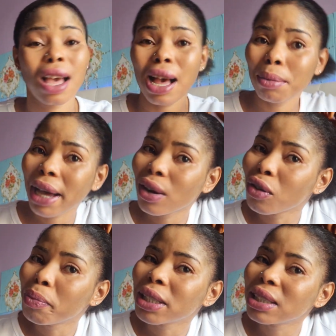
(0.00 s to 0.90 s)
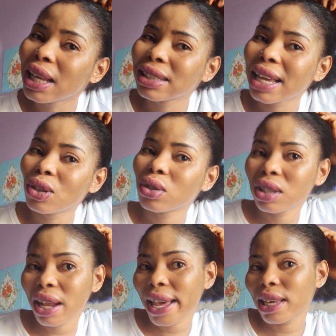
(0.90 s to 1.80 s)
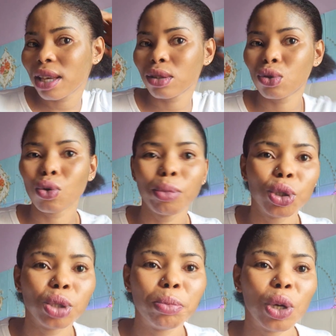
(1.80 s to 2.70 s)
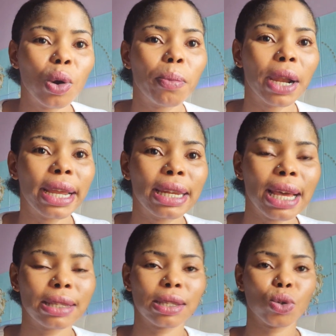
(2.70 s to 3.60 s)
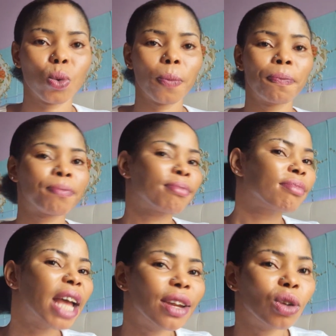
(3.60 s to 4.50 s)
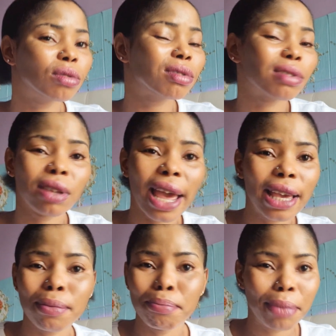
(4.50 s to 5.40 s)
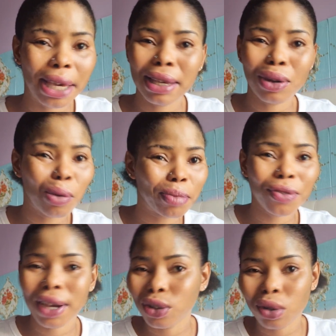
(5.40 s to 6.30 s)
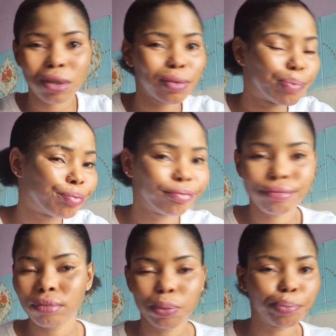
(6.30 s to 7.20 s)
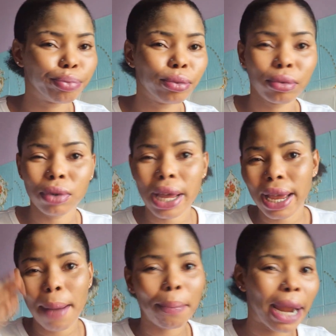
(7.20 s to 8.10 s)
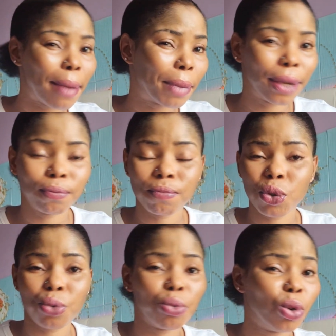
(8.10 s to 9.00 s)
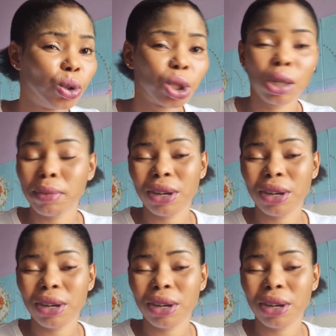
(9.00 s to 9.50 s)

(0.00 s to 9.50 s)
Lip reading: I'm kind of person that I don't like so much makeup like that. So I don't like making up. If I just apply my lotion, my